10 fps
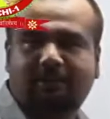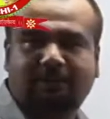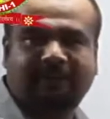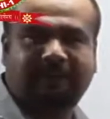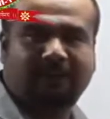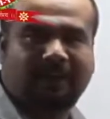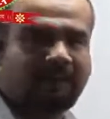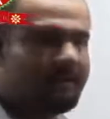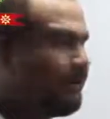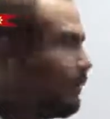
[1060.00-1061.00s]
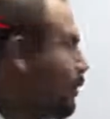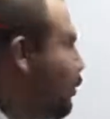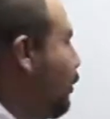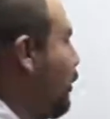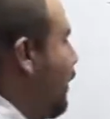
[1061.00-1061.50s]
21.
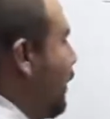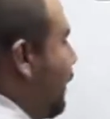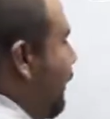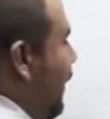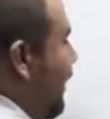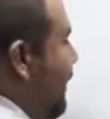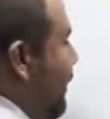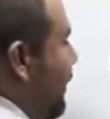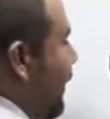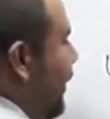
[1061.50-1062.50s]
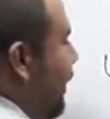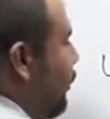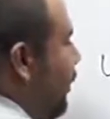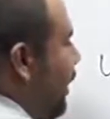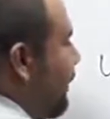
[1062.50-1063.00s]
So the very simple method to
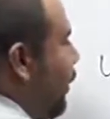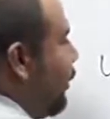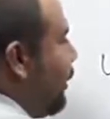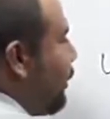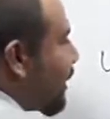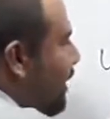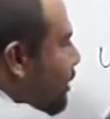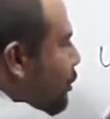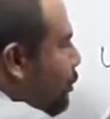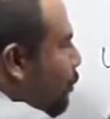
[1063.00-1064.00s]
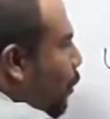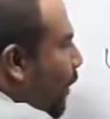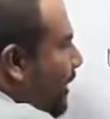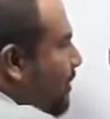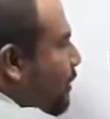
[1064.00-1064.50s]
learn about U is 2
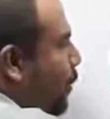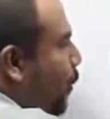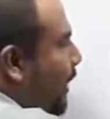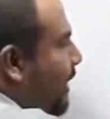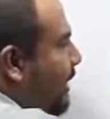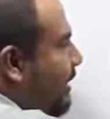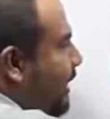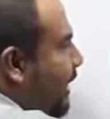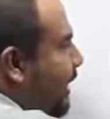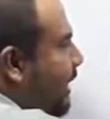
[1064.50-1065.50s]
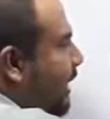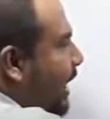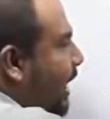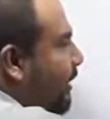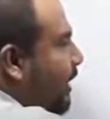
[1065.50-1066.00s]
ones. One is
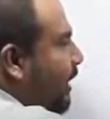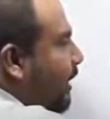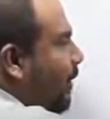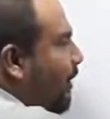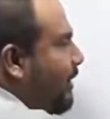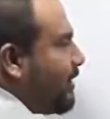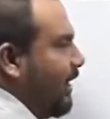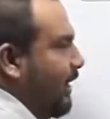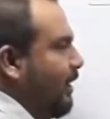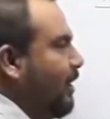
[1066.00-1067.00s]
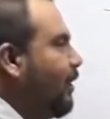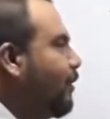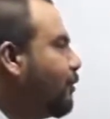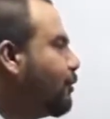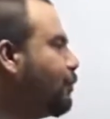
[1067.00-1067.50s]
here and the another one is here.
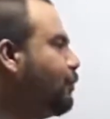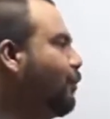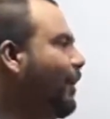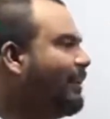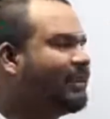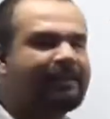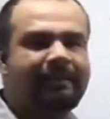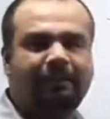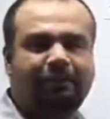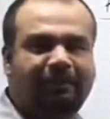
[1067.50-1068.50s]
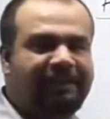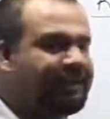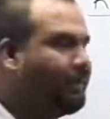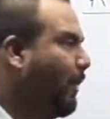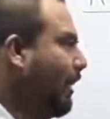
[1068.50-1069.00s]
So 2 ones,
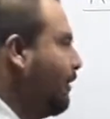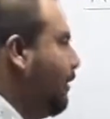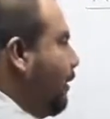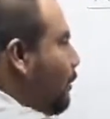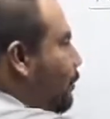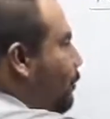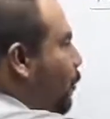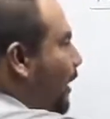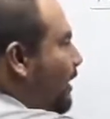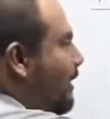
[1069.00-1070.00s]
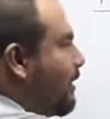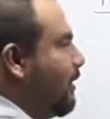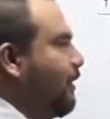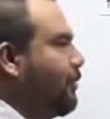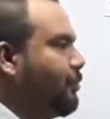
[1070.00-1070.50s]
21. 2 ones,
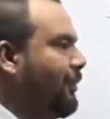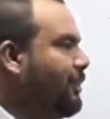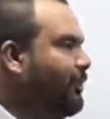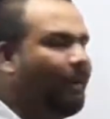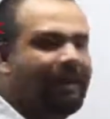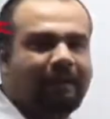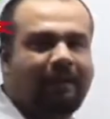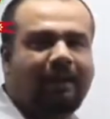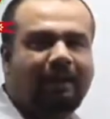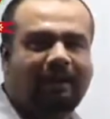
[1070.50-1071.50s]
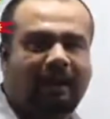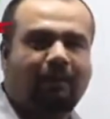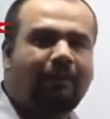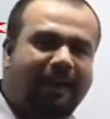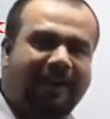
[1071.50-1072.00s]
21.
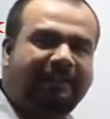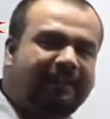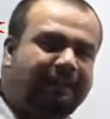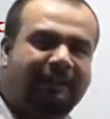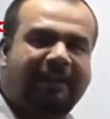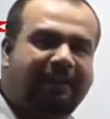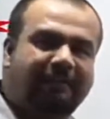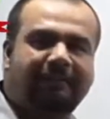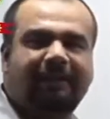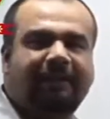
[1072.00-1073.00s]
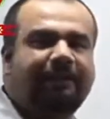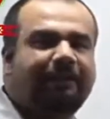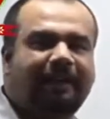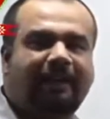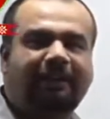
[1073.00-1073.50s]
Now, I think you can remember
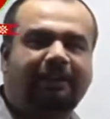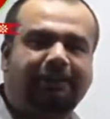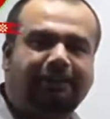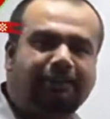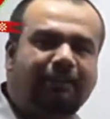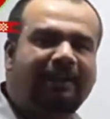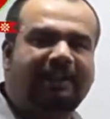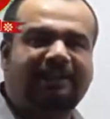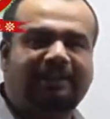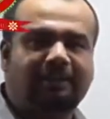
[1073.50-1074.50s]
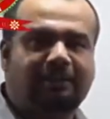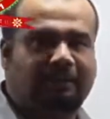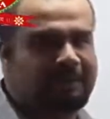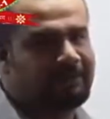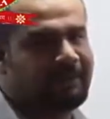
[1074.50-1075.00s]
it that U is
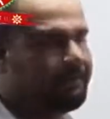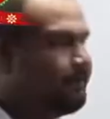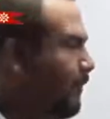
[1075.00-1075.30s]
21.